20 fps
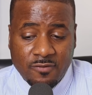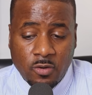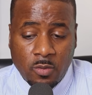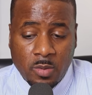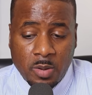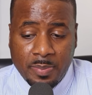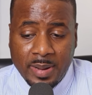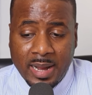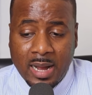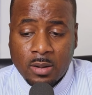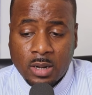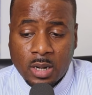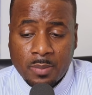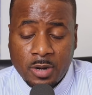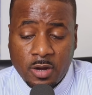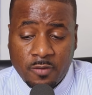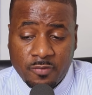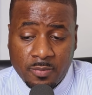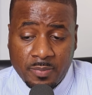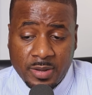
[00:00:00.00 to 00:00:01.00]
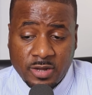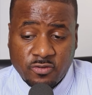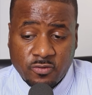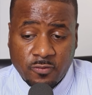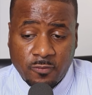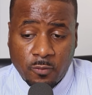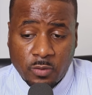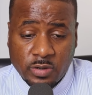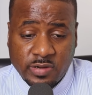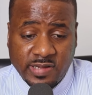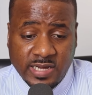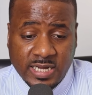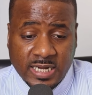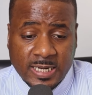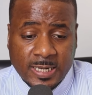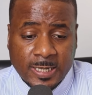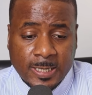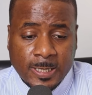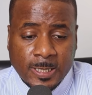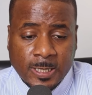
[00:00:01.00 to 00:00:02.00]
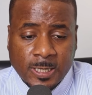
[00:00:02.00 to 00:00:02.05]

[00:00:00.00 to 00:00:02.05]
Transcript: Norman Powell coming off the bench with 14,